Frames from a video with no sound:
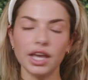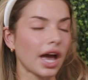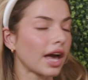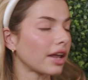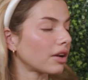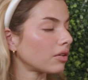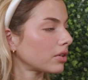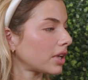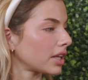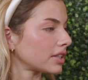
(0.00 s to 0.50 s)
I
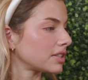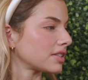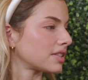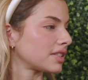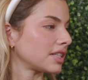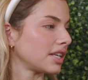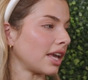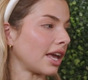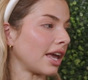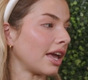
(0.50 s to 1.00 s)
don't get to
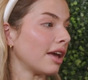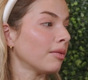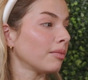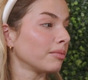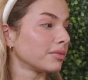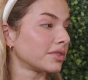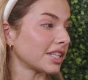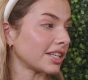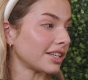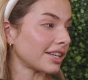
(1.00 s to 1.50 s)
see
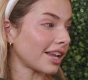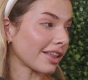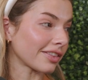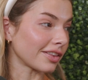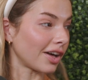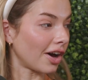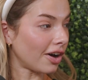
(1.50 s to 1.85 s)
him sitting at the